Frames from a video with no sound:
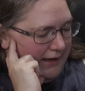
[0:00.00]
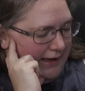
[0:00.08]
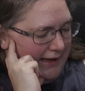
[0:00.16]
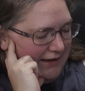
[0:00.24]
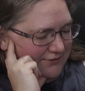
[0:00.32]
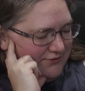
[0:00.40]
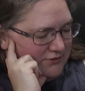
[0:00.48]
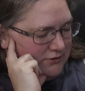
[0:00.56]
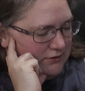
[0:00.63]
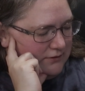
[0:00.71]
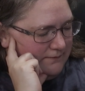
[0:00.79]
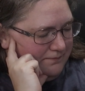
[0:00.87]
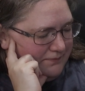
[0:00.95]

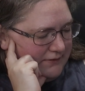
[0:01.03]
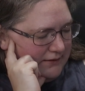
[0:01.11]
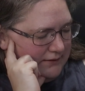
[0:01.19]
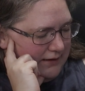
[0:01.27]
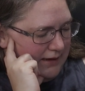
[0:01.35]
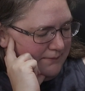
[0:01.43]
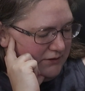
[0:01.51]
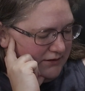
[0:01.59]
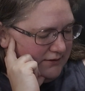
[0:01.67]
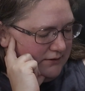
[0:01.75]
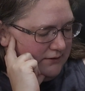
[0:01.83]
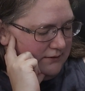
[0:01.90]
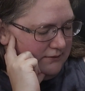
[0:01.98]
After, I'm
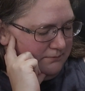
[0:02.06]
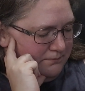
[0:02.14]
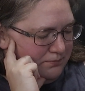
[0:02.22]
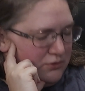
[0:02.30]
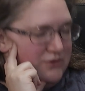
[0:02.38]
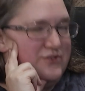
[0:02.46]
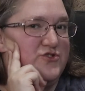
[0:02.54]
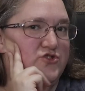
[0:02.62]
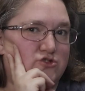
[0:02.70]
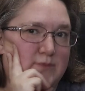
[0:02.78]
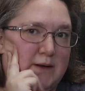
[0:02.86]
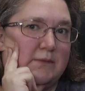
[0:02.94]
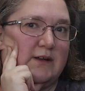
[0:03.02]
gonna
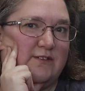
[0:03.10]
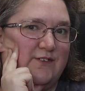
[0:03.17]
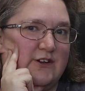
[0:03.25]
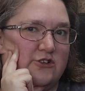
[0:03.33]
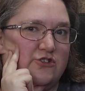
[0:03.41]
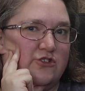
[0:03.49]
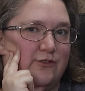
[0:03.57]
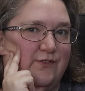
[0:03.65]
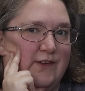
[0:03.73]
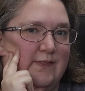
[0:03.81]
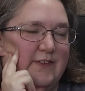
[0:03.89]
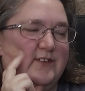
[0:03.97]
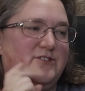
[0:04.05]
presume I'm gonna finish Sophie
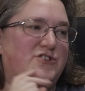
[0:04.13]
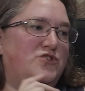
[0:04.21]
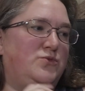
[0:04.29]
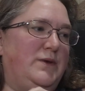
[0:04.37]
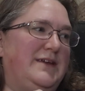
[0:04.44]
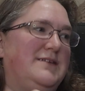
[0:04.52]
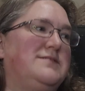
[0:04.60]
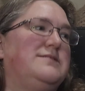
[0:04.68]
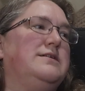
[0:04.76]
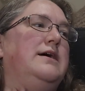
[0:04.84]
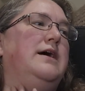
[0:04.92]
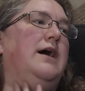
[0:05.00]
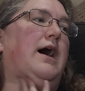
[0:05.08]
in these 2 weeks.
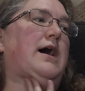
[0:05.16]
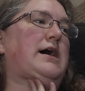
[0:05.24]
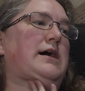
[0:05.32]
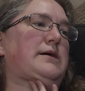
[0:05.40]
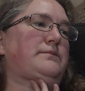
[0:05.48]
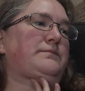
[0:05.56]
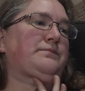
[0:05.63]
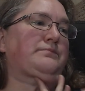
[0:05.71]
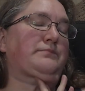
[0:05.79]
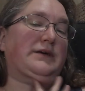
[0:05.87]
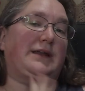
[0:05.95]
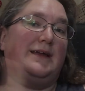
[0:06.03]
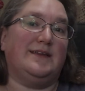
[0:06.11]

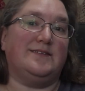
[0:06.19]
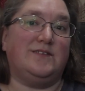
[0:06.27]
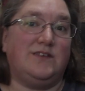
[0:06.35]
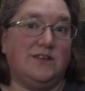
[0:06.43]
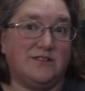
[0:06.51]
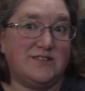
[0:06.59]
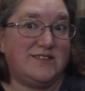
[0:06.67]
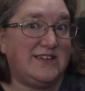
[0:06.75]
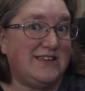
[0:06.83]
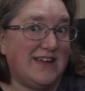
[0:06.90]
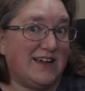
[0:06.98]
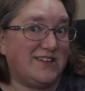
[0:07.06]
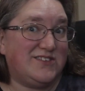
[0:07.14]
But I guess you'll see
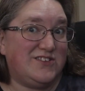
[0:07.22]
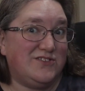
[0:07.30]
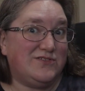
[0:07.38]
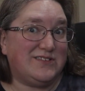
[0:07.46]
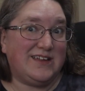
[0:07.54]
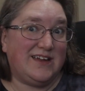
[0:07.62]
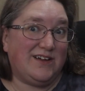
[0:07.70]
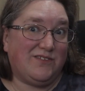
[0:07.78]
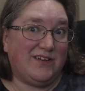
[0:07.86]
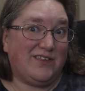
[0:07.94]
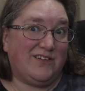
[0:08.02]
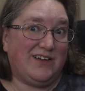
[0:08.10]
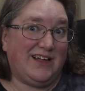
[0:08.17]
next Tuesday
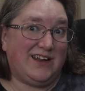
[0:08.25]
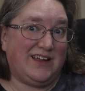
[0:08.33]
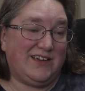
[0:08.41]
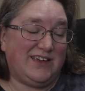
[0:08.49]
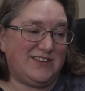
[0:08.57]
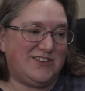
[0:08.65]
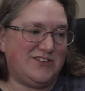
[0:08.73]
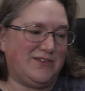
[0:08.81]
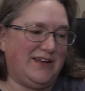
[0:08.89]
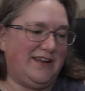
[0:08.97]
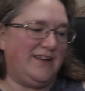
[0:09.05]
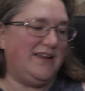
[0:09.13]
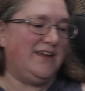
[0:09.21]
whether or not I get
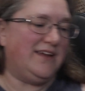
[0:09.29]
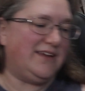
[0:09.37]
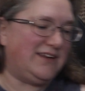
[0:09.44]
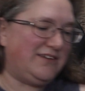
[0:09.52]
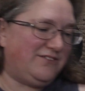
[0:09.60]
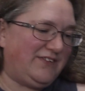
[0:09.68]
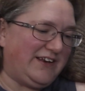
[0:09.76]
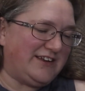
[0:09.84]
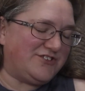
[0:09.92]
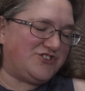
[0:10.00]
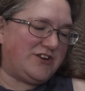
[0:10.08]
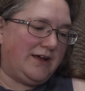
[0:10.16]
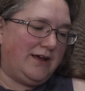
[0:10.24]
it
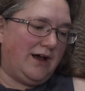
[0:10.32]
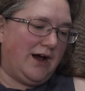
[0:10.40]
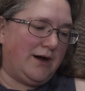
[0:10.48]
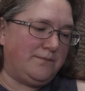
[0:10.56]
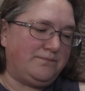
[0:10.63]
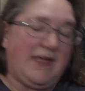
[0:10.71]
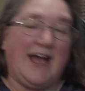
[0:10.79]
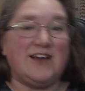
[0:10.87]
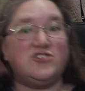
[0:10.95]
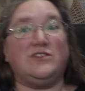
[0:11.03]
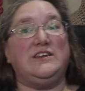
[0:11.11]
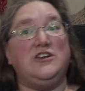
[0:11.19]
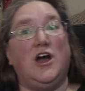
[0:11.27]
finished.
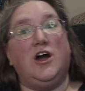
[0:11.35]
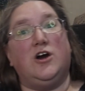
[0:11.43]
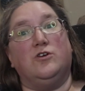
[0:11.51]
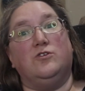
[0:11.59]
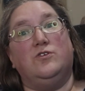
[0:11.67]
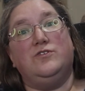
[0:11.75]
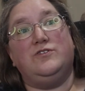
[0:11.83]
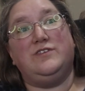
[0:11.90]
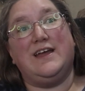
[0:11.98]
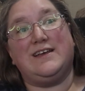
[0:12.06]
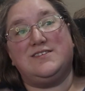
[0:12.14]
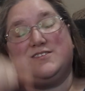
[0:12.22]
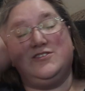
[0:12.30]
Actually no,
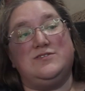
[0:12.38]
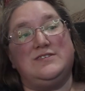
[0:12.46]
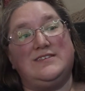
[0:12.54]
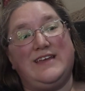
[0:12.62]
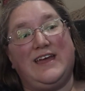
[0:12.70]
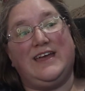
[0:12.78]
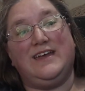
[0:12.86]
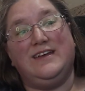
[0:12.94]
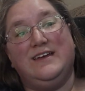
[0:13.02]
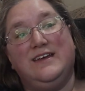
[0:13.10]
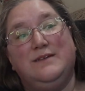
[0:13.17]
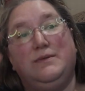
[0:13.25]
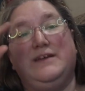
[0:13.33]
next Tuesday,
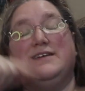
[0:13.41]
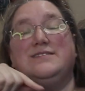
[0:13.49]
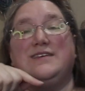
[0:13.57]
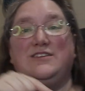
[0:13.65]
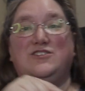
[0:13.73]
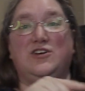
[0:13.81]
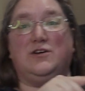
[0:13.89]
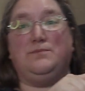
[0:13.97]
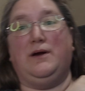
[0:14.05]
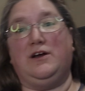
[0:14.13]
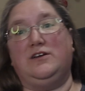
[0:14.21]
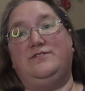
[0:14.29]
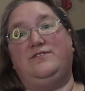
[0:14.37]
because I took
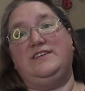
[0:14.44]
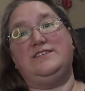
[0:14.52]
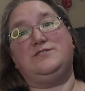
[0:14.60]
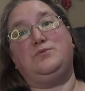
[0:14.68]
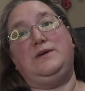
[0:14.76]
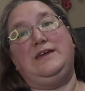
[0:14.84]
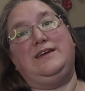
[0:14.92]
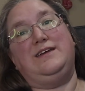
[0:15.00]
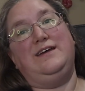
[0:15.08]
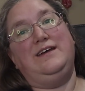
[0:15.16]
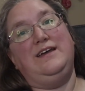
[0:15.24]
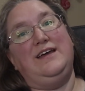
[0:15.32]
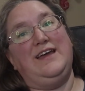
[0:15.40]
part of this week,
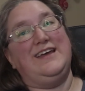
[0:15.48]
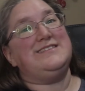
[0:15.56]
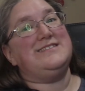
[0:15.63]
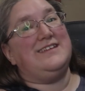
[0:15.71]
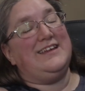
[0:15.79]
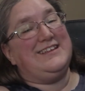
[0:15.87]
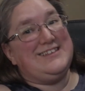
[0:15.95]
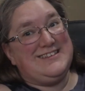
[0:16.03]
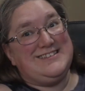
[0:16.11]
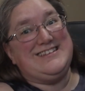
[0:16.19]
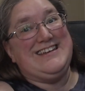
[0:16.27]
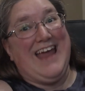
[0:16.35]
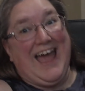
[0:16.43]
it
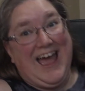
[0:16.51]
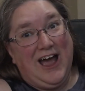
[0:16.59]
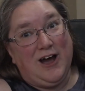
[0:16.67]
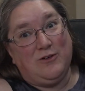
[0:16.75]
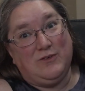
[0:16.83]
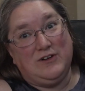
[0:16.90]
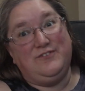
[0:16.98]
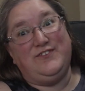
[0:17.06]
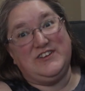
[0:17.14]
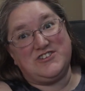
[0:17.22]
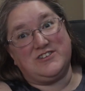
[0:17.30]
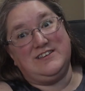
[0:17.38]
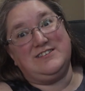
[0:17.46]
is now
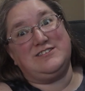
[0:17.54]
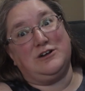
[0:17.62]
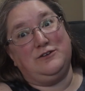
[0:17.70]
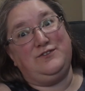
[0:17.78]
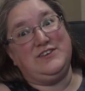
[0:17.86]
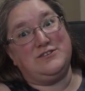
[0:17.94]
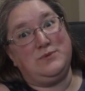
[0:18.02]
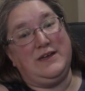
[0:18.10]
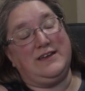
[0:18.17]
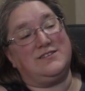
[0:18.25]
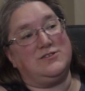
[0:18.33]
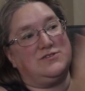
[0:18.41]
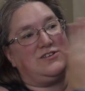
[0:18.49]
officially Sophie's
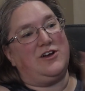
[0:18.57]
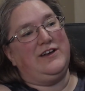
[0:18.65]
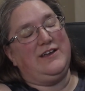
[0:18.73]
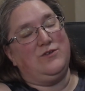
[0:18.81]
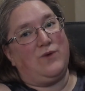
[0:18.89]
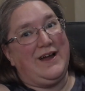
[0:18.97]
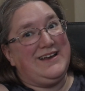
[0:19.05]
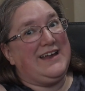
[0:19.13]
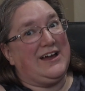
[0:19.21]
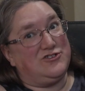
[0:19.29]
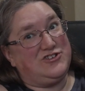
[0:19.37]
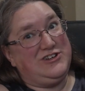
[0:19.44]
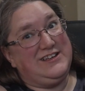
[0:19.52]
week. So starting right
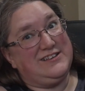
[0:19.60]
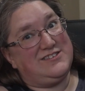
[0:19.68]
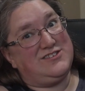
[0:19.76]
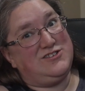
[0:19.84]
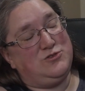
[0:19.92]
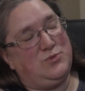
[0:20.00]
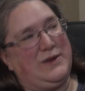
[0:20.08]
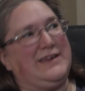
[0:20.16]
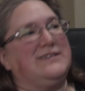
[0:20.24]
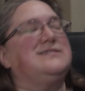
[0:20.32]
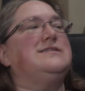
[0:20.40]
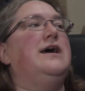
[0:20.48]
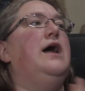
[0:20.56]
now, she gets 2
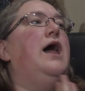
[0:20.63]
weeks.